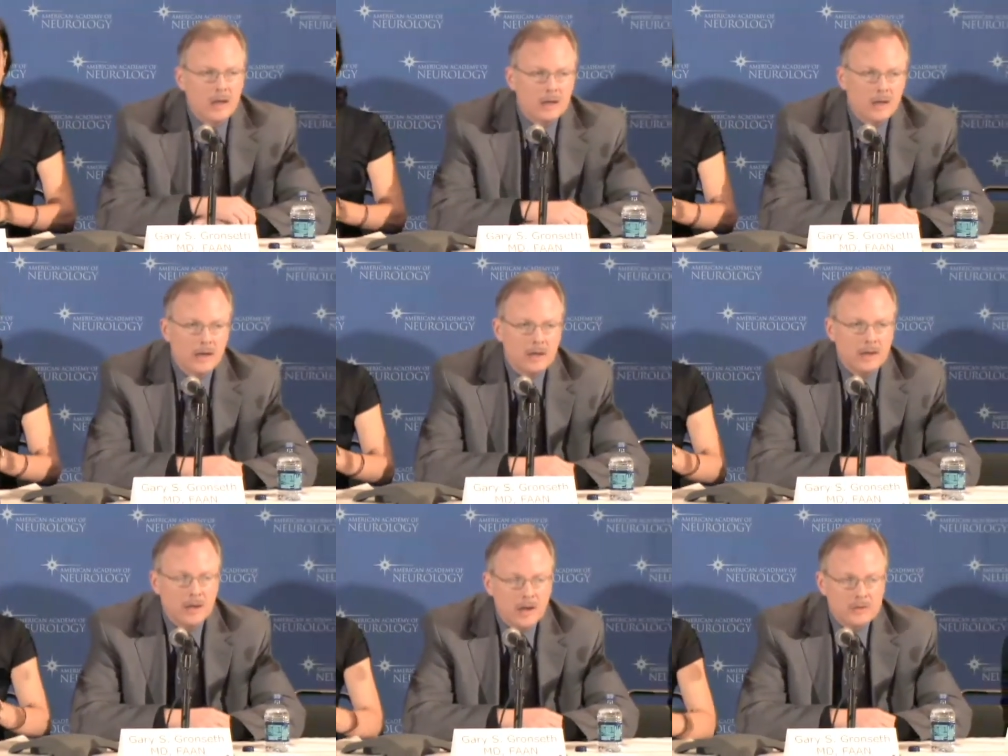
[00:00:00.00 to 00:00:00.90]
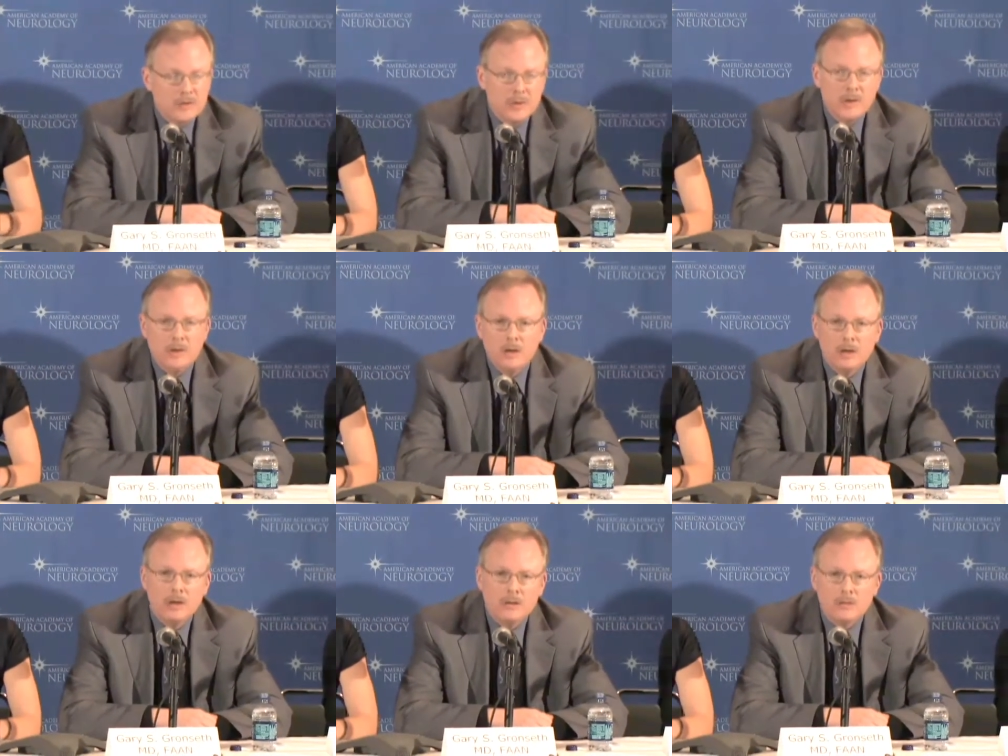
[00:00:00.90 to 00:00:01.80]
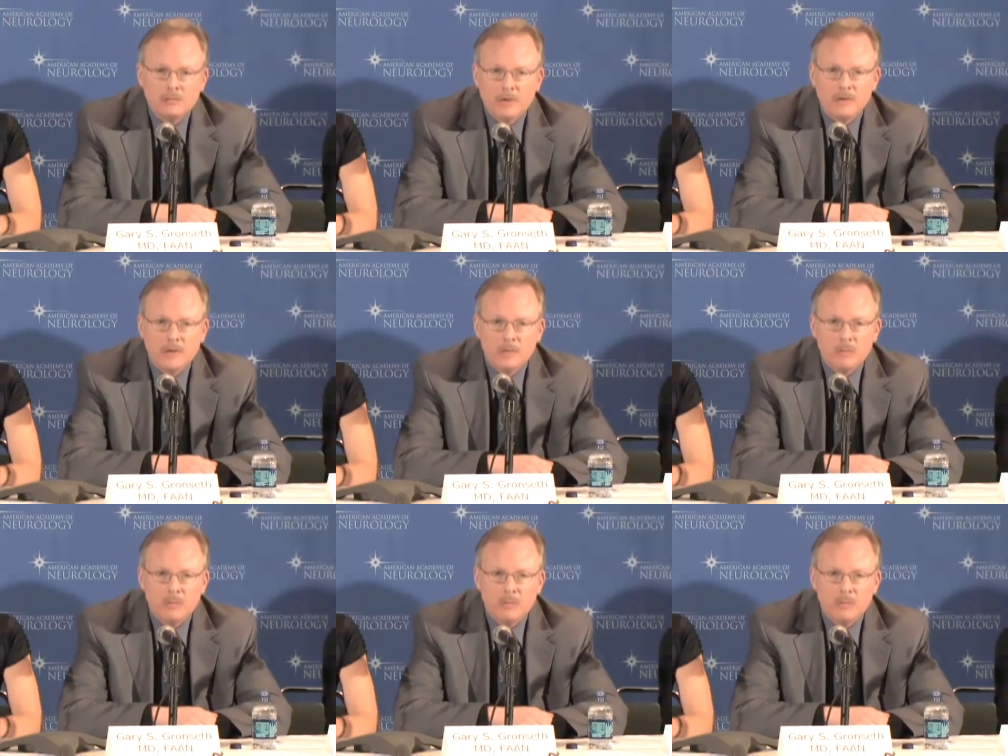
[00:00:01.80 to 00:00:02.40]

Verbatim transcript: uh, guideline concentrated on another very